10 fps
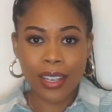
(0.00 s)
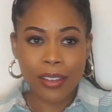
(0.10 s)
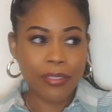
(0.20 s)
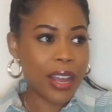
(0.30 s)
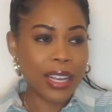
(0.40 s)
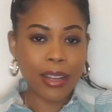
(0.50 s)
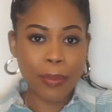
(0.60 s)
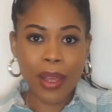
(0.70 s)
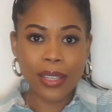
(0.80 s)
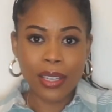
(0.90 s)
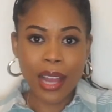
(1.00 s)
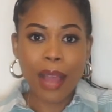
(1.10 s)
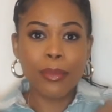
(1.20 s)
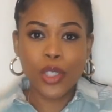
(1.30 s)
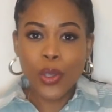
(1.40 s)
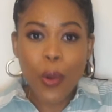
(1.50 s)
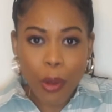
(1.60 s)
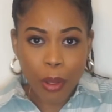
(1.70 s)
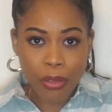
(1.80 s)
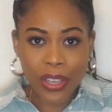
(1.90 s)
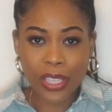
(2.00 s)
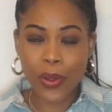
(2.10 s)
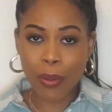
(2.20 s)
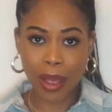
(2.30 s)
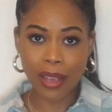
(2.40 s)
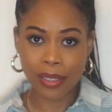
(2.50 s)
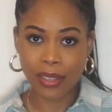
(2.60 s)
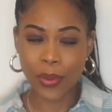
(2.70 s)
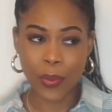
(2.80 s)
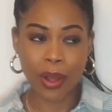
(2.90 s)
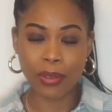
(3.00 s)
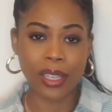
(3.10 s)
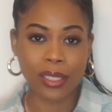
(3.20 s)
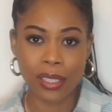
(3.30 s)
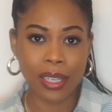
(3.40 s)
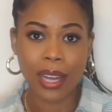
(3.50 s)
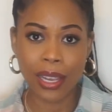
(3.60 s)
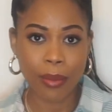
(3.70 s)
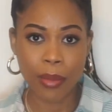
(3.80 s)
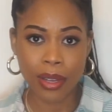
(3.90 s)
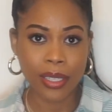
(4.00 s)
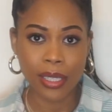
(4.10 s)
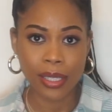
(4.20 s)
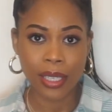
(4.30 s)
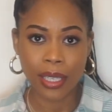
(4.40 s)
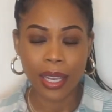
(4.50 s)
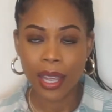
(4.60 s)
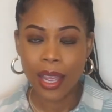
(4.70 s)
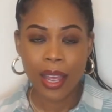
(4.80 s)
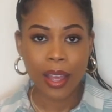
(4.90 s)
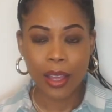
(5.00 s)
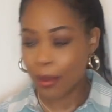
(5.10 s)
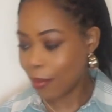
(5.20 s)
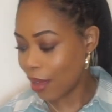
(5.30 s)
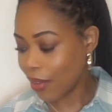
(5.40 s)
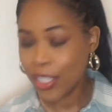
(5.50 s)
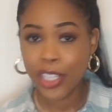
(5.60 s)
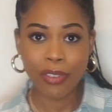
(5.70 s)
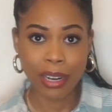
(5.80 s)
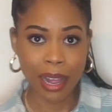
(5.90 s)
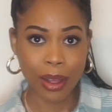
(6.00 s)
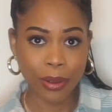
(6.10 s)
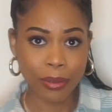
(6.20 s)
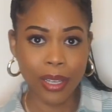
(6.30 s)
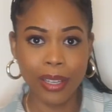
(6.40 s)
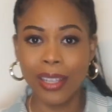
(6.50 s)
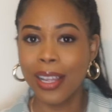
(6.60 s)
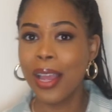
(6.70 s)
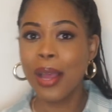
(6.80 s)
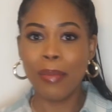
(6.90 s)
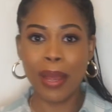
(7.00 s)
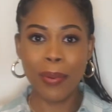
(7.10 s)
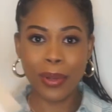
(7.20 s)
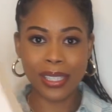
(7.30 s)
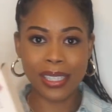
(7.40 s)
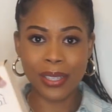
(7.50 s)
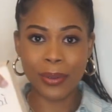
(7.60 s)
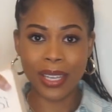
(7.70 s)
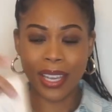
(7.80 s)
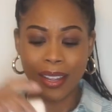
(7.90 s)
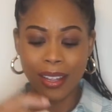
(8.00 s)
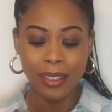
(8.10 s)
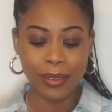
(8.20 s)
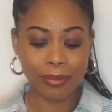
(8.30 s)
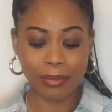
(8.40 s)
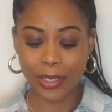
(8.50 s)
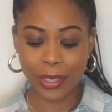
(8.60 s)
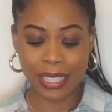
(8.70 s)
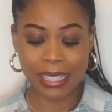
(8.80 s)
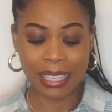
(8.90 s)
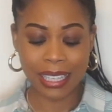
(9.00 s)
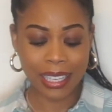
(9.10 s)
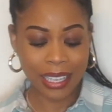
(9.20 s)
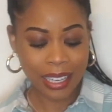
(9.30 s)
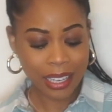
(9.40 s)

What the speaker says: find a person, I'm sure there's not a person in the world that doesn't like Armani C. I've actually run out. My box is still here, as you can see.